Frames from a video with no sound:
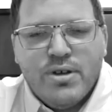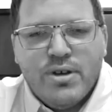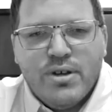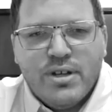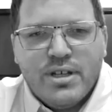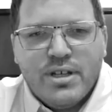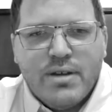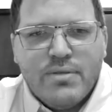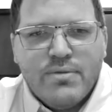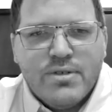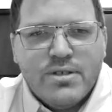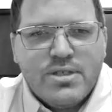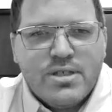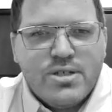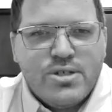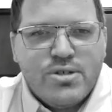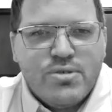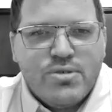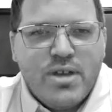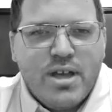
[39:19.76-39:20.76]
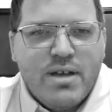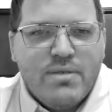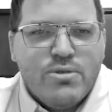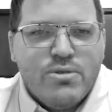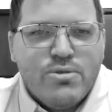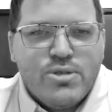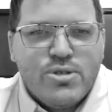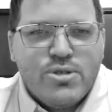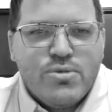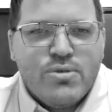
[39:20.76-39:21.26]
on a governance issue, we have
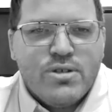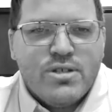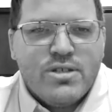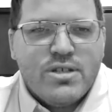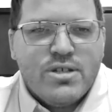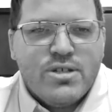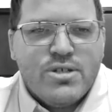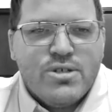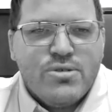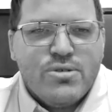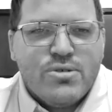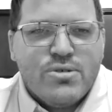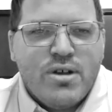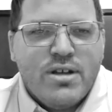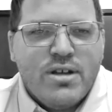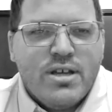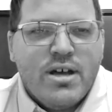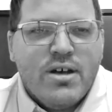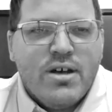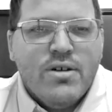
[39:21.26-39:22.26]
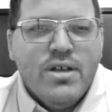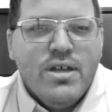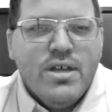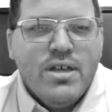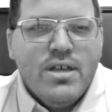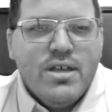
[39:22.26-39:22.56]
no shortage of issues right now.